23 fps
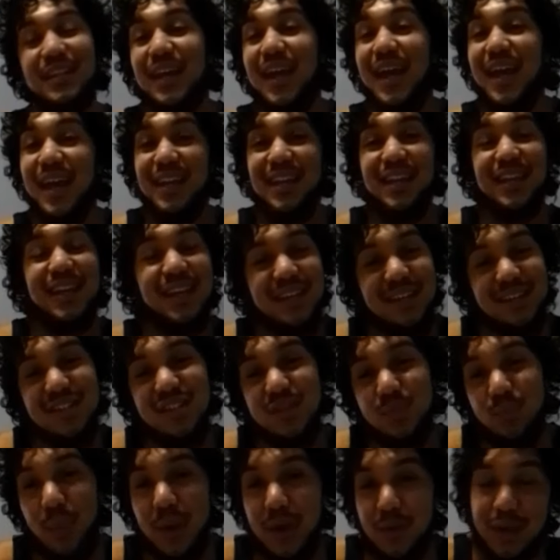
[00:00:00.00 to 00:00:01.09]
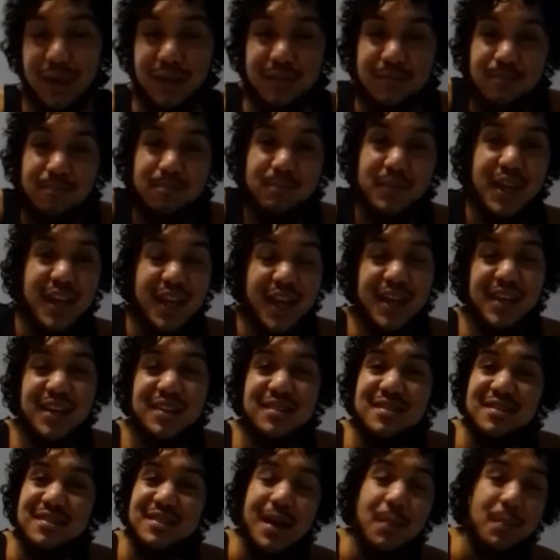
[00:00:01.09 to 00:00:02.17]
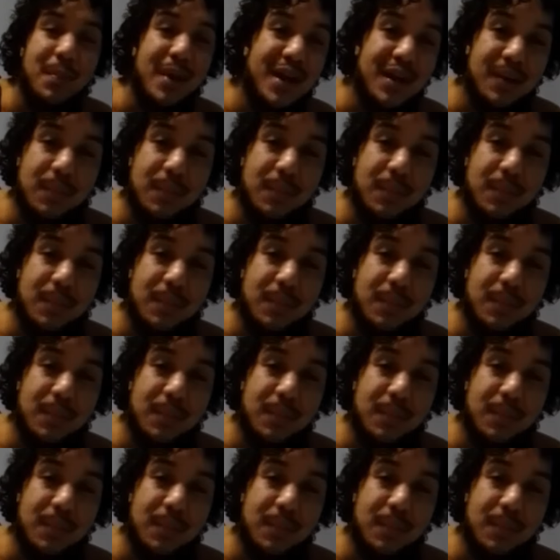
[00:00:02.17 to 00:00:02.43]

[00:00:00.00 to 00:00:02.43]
and in the spirit. And this is not my,